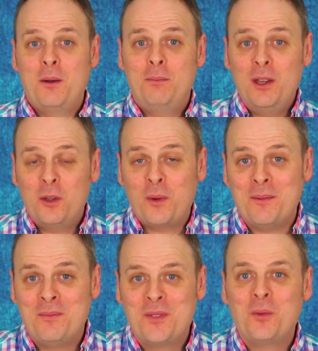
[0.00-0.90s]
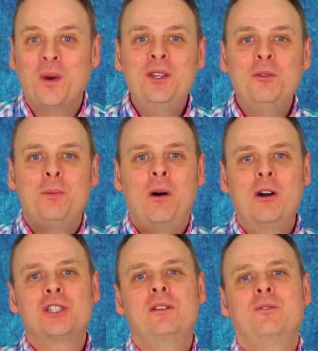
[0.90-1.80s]
By the way, when you
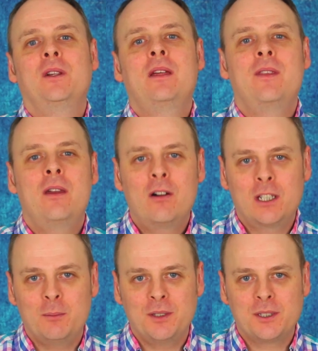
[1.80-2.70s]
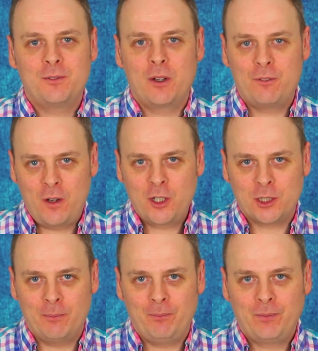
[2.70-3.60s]
partially fill in the arguments for a
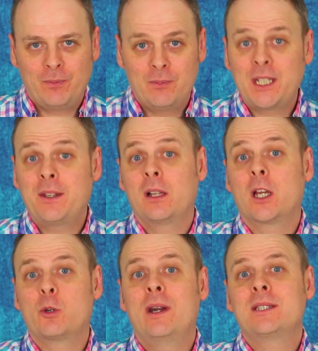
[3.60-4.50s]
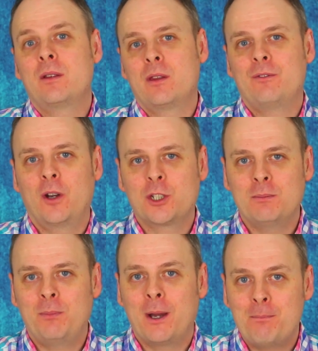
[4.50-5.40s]
function, technically create another
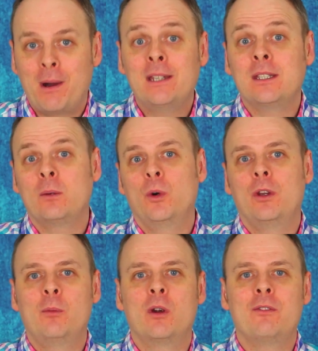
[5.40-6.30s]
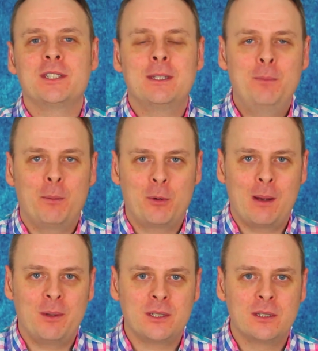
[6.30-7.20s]
function by binding one or more of its input
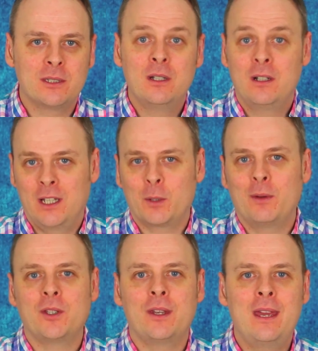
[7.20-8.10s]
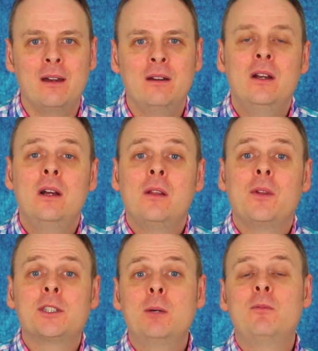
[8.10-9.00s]
parameters, like we've done here,
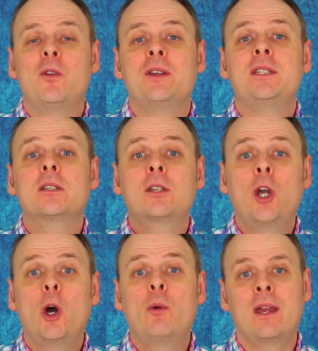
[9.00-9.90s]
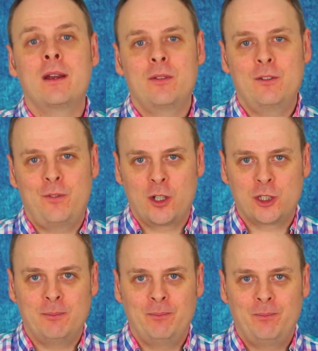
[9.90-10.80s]
the term for this is currying the
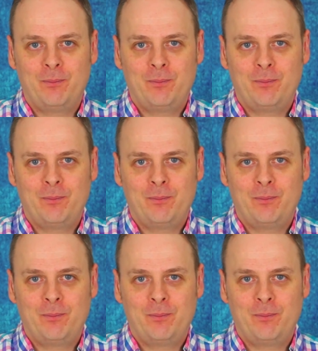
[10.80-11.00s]
function.